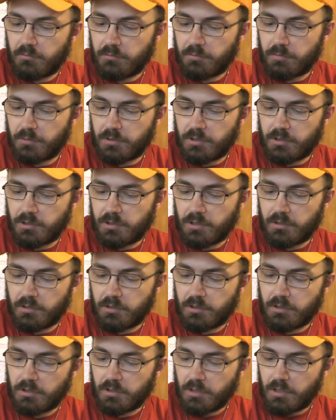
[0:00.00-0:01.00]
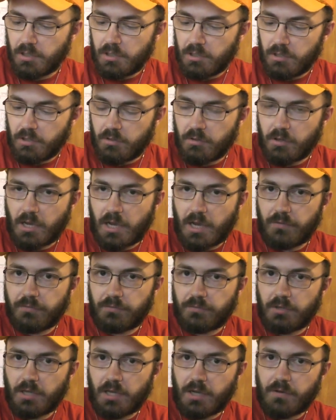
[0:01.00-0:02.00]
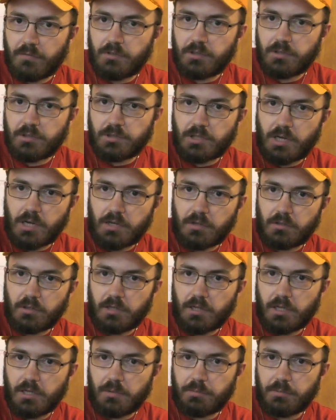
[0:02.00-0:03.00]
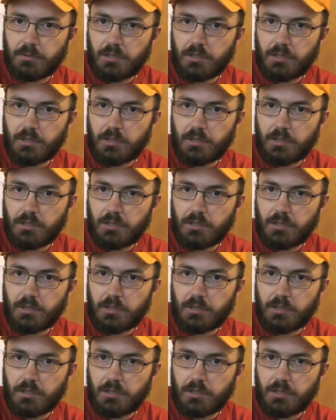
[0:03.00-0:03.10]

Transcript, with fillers: We put this down here. You have to have this shackle up